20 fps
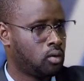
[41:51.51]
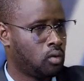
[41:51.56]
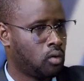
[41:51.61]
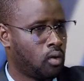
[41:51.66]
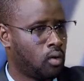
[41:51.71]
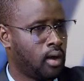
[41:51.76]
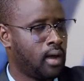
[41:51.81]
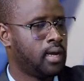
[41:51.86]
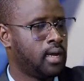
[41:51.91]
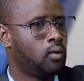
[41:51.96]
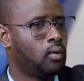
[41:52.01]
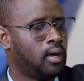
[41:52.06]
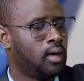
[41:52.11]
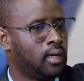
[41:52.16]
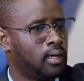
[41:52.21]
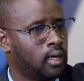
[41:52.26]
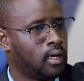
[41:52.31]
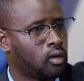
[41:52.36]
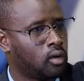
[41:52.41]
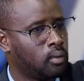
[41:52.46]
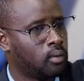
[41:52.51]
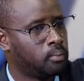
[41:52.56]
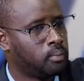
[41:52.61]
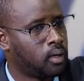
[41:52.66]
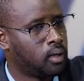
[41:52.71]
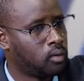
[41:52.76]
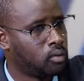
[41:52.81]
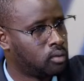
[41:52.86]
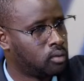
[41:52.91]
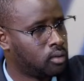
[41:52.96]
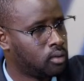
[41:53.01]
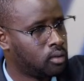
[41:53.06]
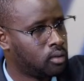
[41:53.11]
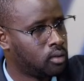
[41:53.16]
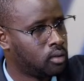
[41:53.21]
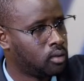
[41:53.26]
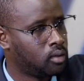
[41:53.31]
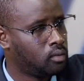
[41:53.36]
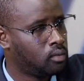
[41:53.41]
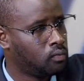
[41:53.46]
or anyone in that compound?
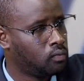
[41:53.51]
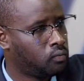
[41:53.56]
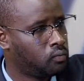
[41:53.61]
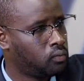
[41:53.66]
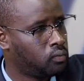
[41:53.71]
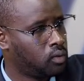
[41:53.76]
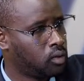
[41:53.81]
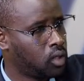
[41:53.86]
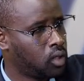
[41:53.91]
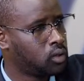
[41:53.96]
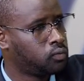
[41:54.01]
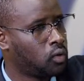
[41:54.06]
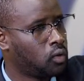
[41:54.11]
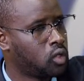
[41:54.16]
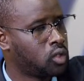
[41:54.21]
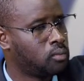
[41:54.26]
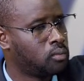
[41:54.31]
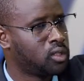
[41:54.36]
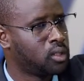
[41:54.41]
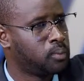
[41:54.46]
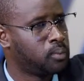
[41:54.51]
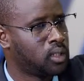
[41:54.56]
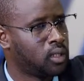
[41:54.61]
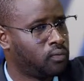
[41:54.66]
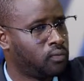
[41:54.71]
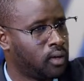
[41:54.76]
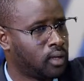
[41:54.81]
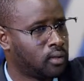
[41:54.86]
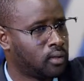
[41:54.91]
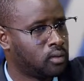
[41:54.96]
Just for us to be specific.